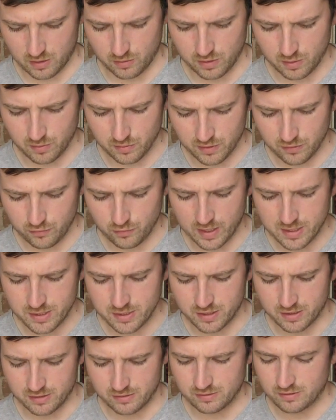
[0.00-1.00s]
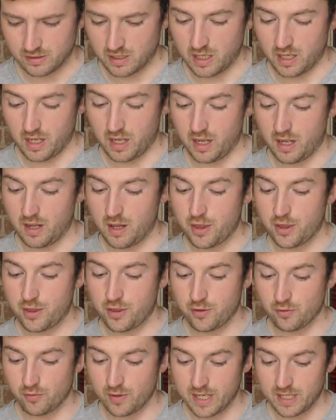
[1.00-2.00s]
number of wedges,
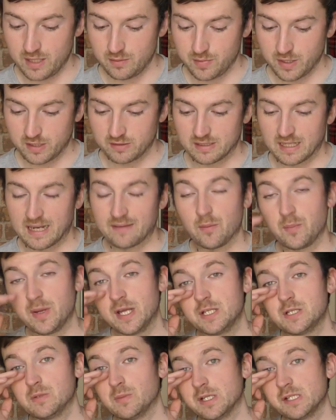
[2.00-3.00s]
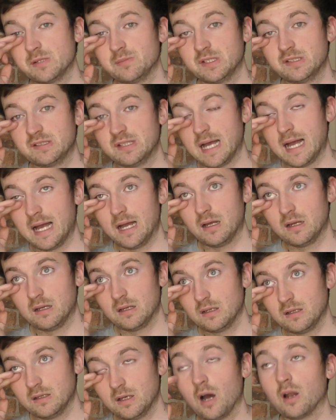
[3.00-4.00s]
3, because I'd have a pitching wedge in my set.
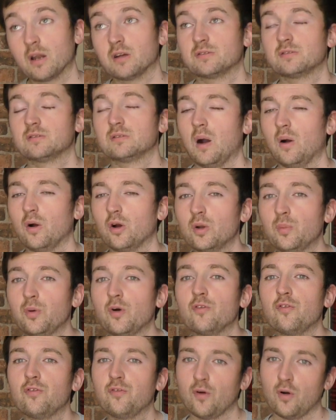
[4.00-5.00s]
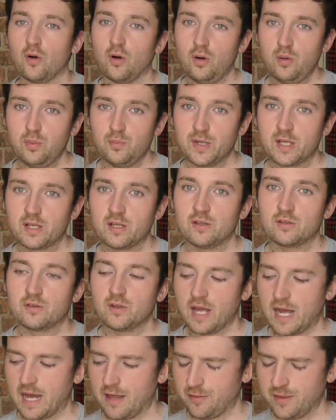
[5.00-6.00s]
No, I'm going to put 4 because
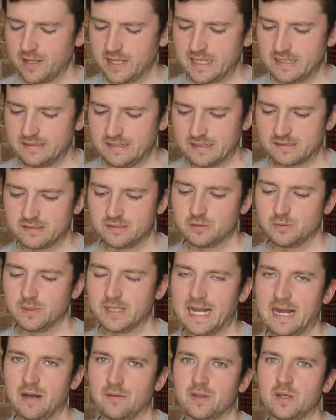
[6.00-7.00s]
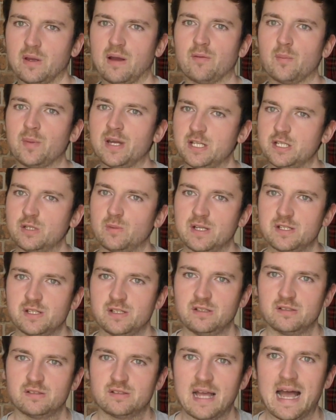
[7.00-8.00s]
I think it takes into account that you have a pitching wedge in
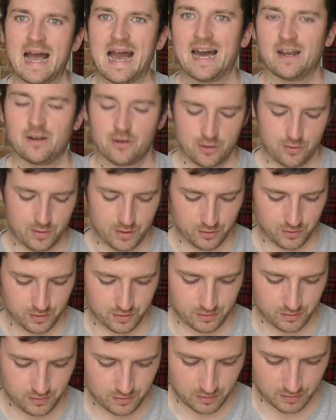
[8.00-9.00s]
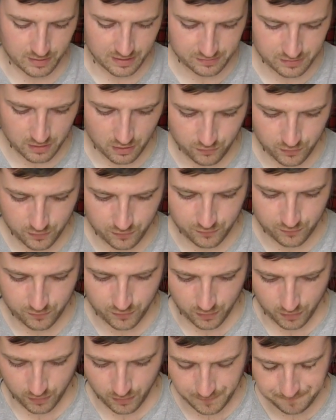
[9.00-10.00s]
your set and 3 others. So let's go for
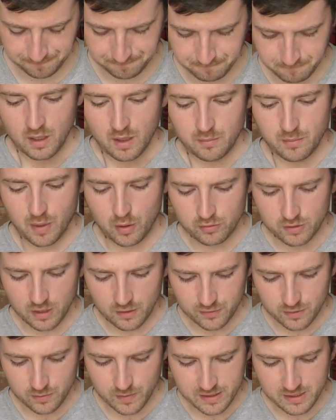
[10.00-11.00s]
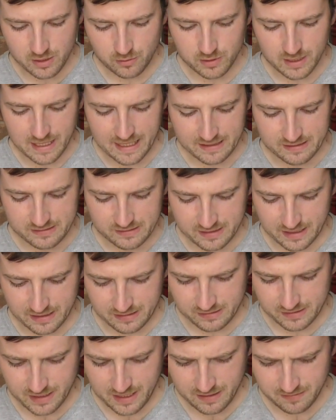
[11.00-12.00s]
4. Most lofted wedge I would like a
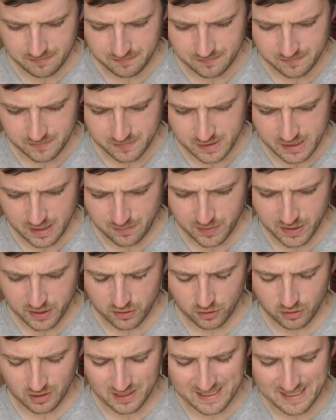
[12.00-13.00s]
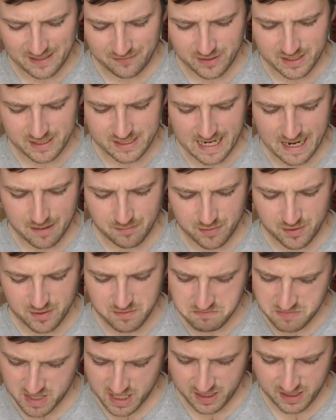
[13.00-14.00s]
60. Typical divot depth,
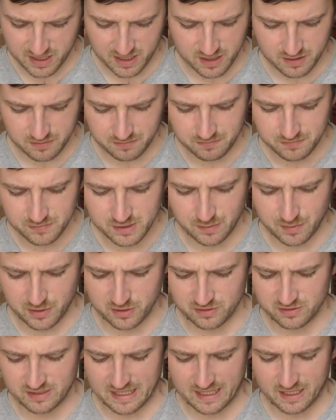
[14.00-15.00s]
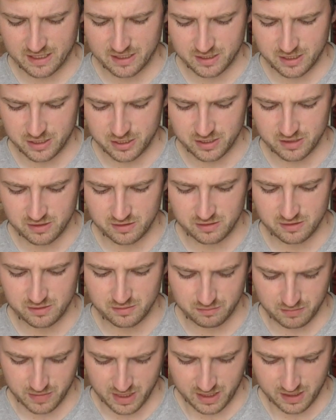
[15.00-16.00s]
medium. Typical sand
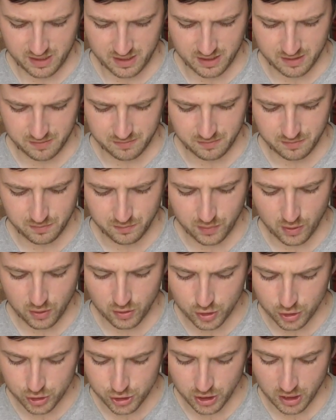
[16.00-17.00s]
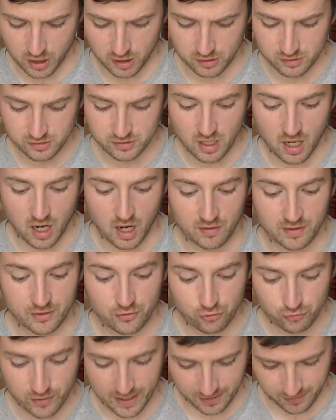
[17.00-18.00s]
conditions, medium. Bunker shots are a
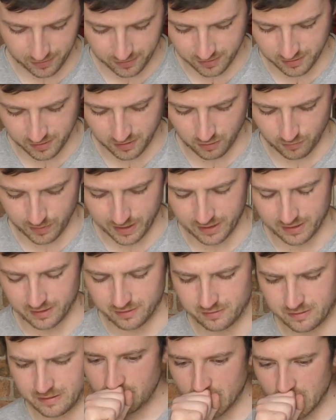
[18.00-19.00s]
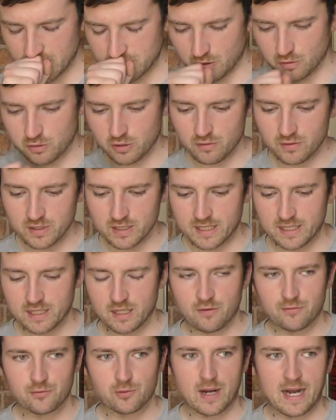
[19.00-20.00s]
strength and not a weakness. So currently
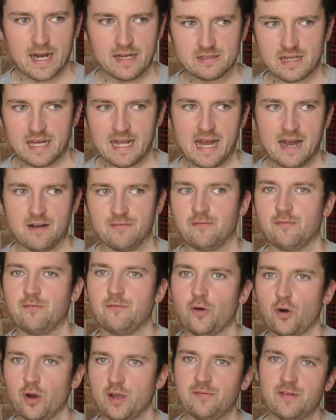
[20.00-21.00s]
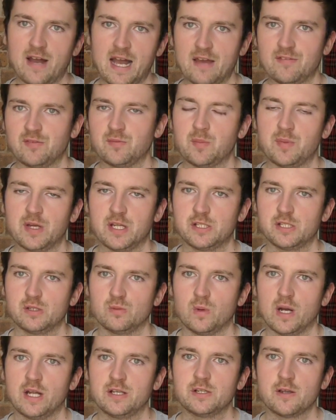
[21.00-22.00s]
loft wise I have 45 in my
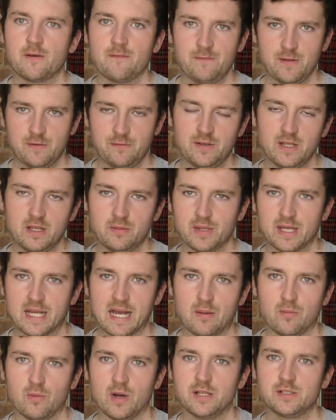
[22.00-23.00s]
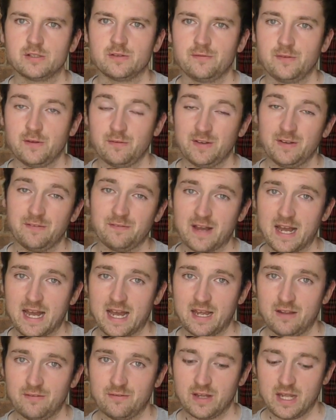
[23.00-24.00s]
pitching wedge, 50 in my gap wedge,
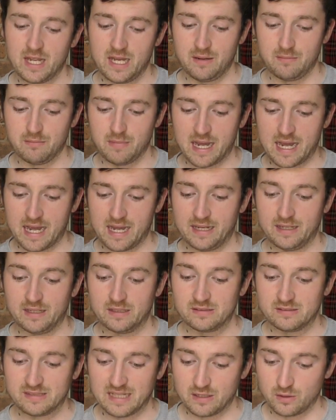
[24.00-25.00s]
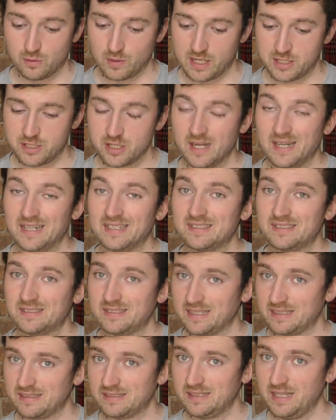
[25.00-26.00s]
55 in my sand wedge,
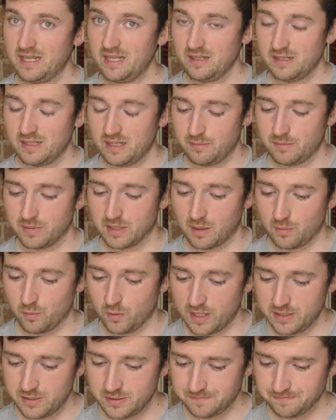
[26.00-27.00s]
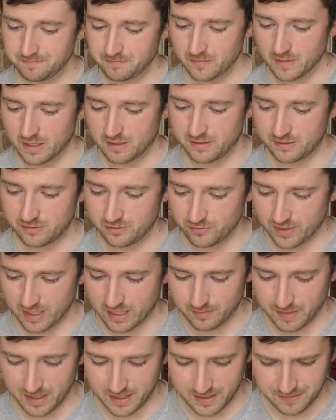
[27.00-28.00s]
60 in my lob wedge. This is
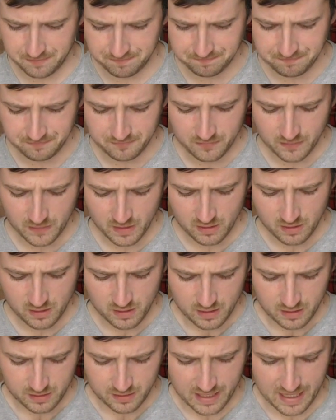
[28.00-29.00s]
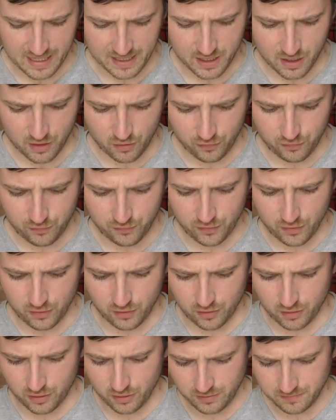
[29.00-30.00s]
recommending that I go
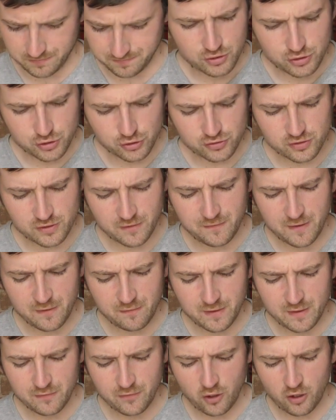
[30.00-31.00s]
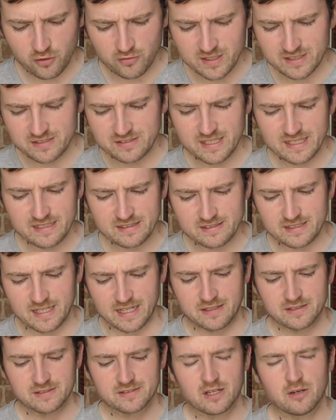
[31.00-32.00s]
for just a 54 and a
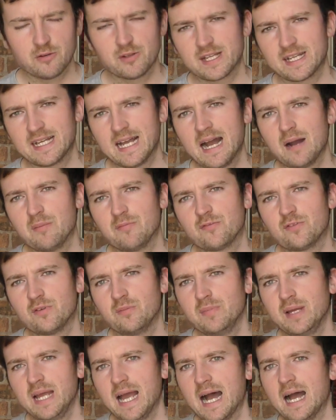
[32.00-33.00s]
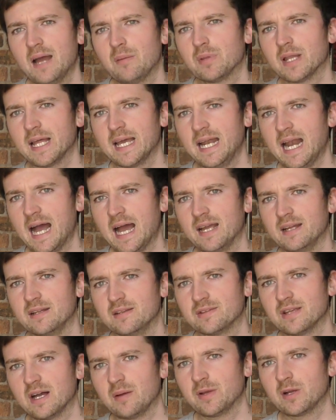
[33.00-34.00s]
60. So the gap from my iron blade
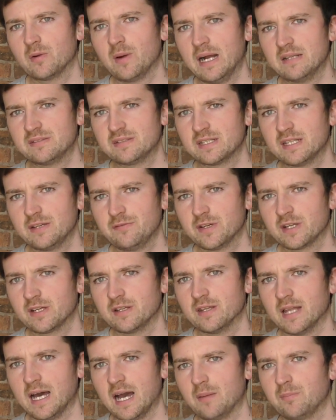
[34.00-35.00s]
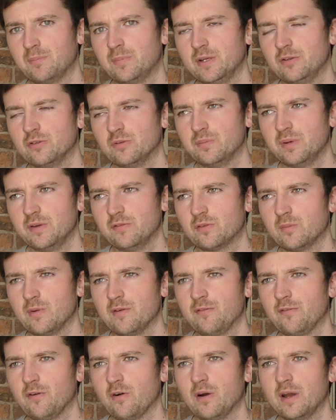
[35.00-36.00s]
irons, that'll be quite significant. That I'd be jumping from a
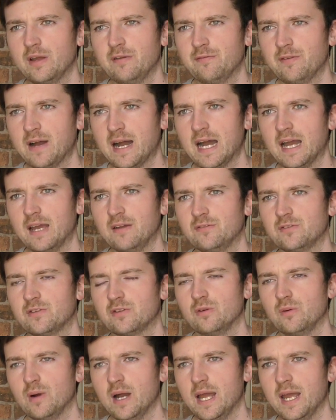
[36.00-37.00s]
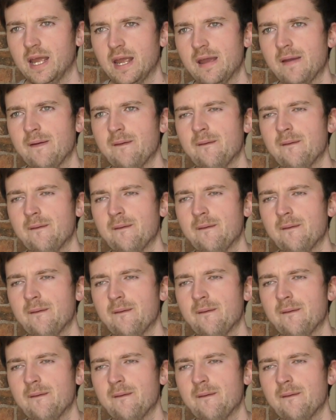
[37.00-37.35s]
45 to a